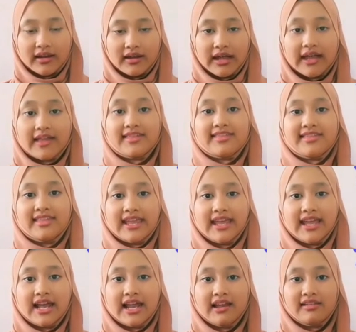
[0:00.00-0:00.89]
a
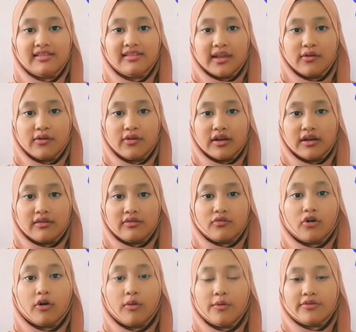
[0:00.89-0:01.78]
single circular
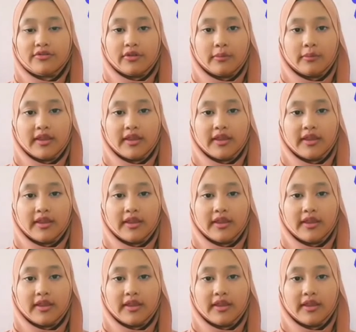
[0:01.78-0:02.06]
chromosome